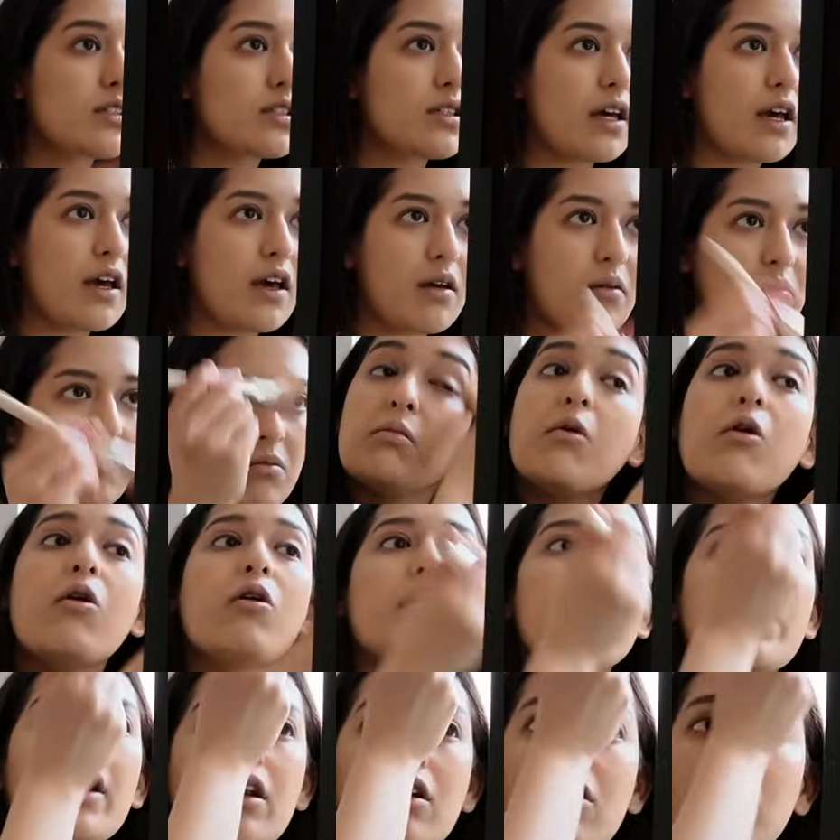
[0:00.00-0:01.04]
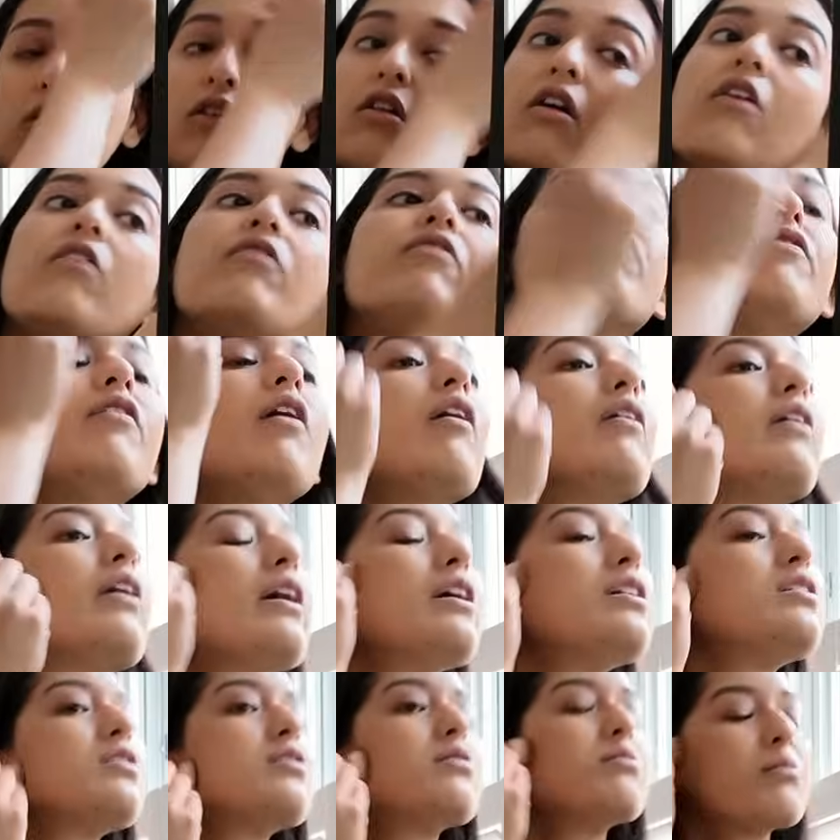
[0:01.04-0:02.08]
same boring look of
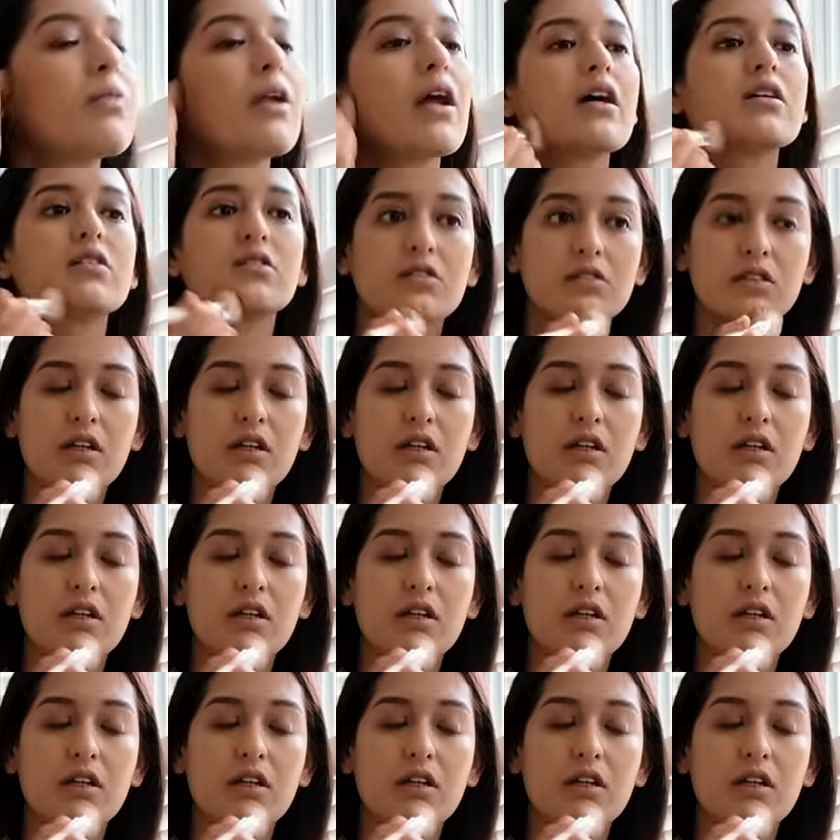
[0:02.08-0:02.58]
foundation, blush,